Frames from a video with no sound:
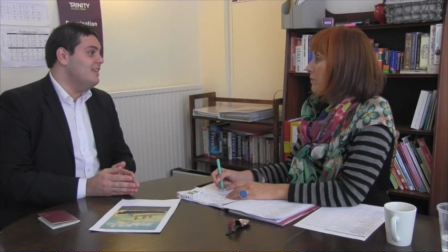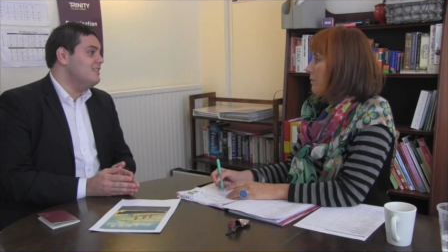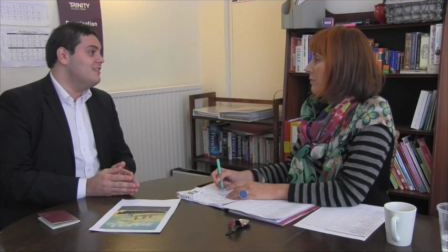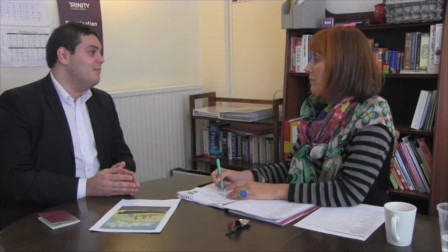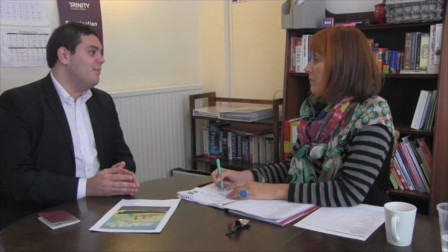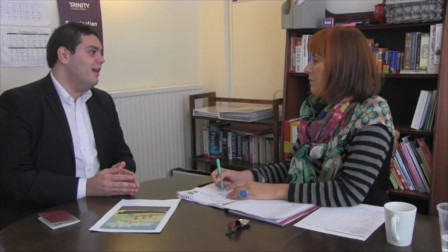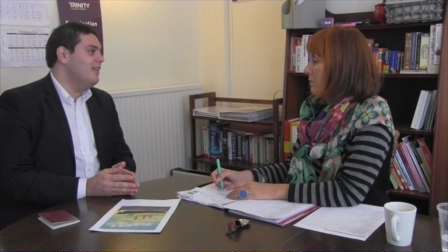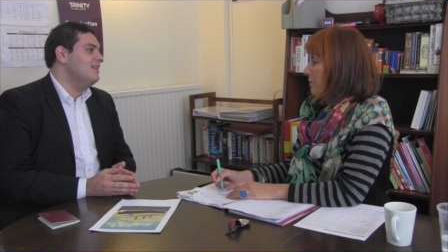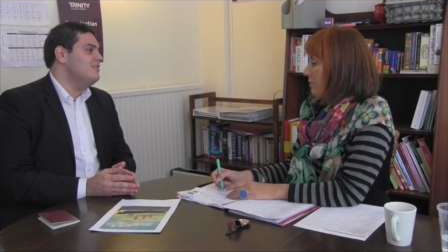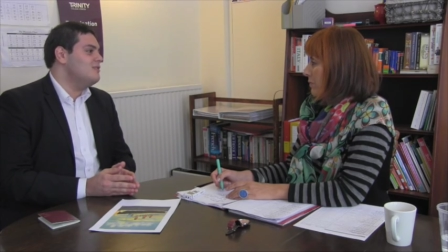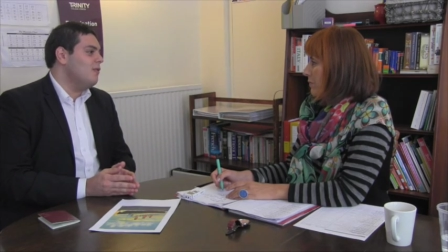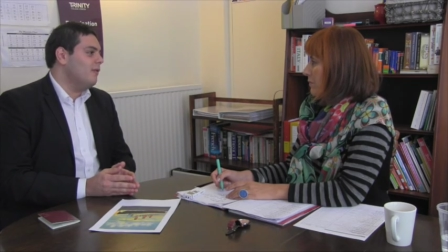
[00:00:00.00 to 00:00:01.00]
in Japan,
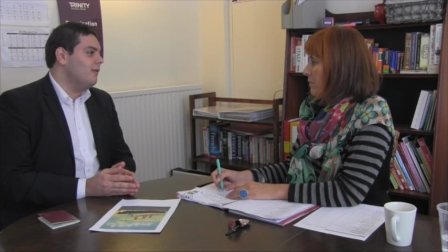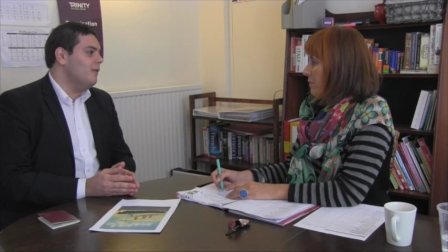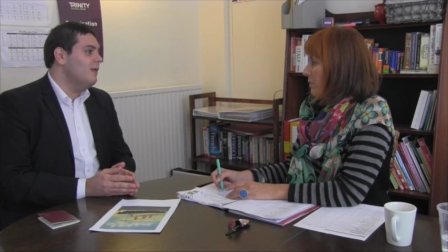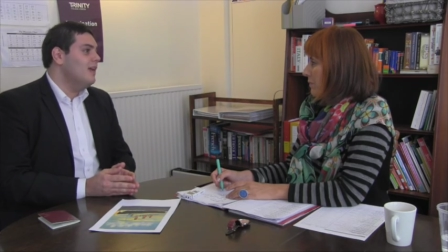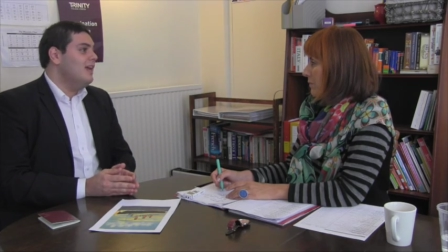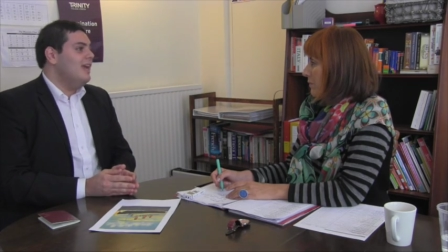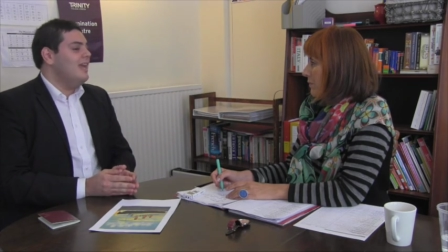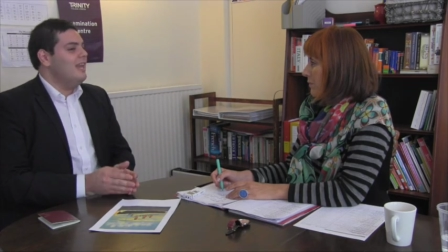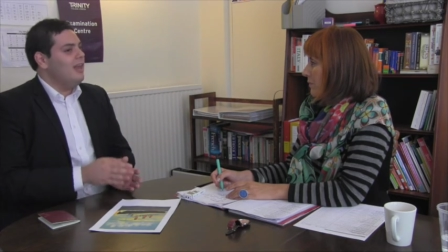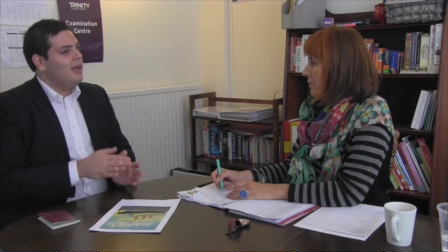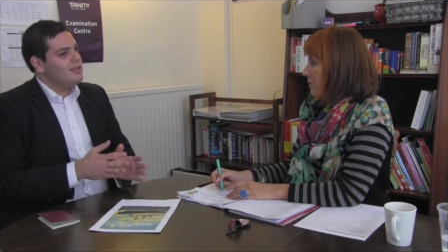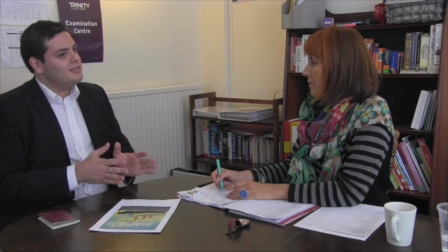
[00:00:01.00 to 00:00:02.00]
in Tokyo. It
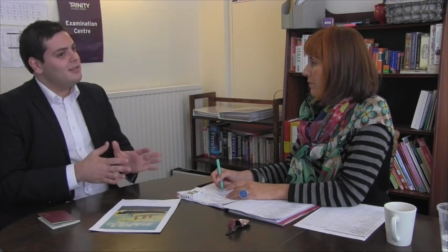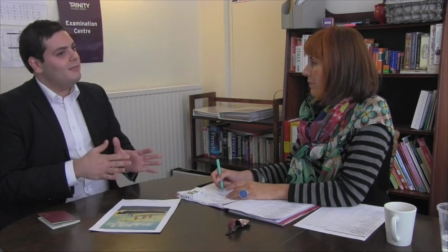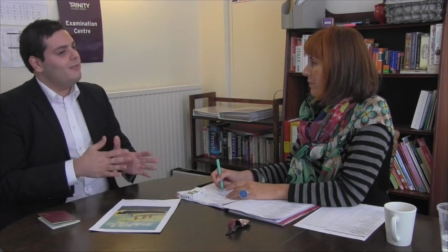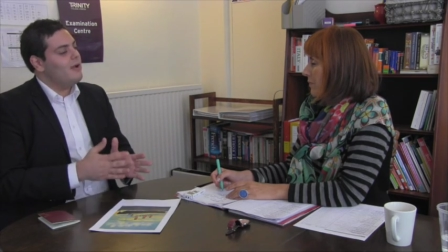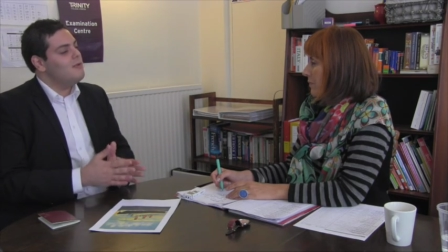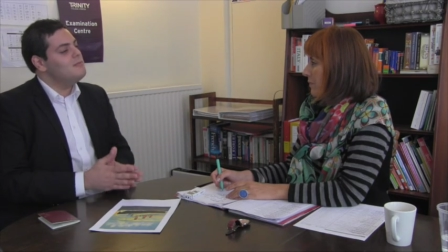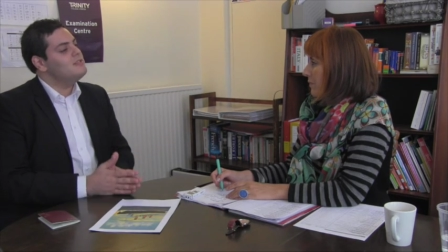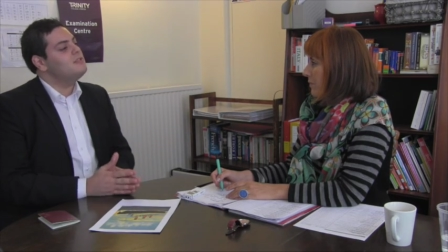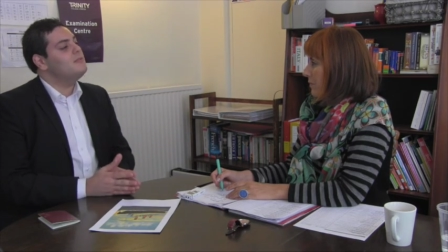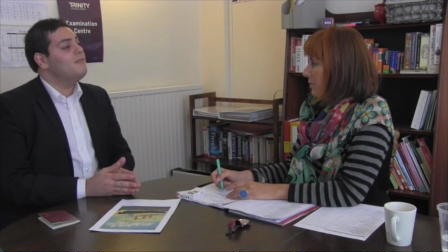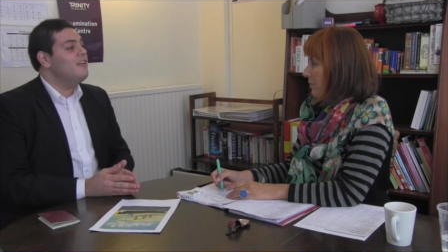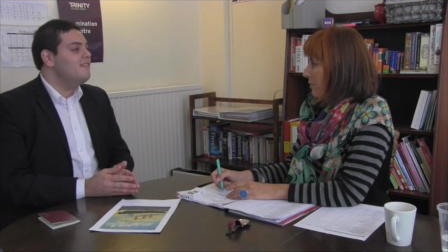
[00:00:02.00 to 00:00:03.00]
lasts around
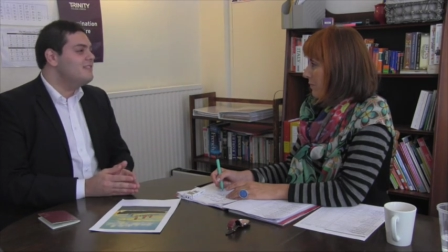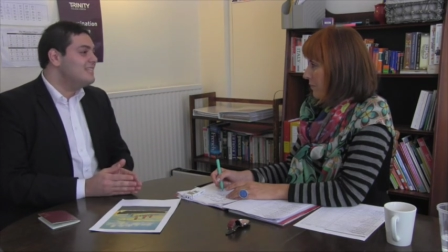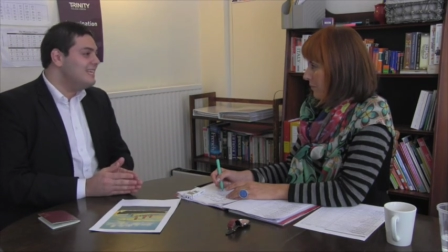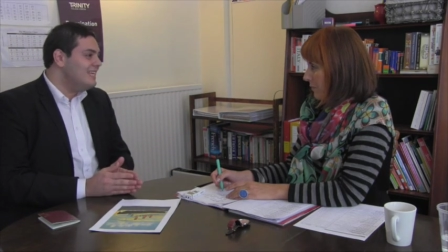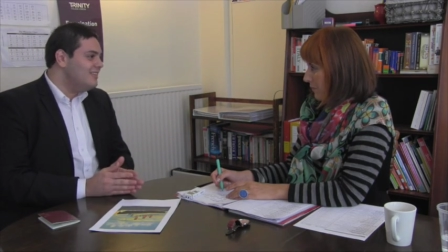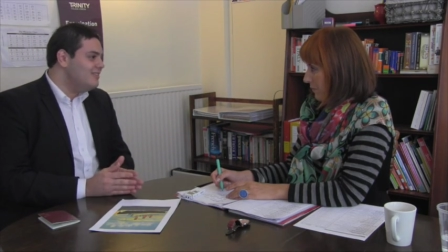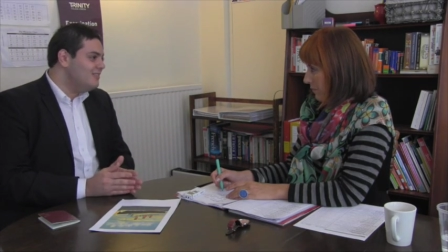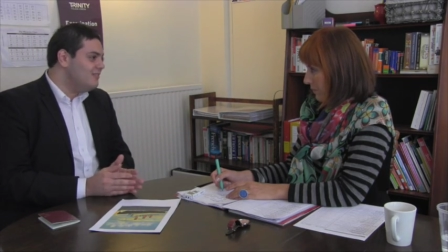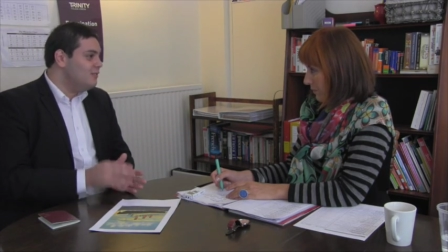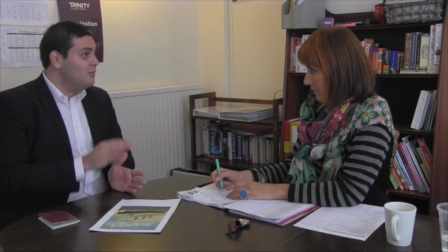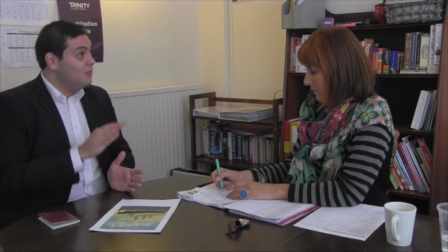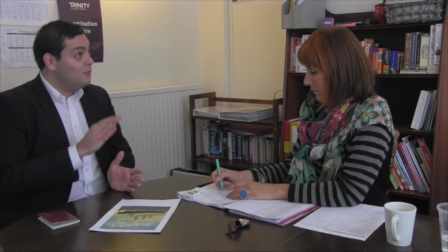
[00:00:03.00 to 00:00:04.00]
15 to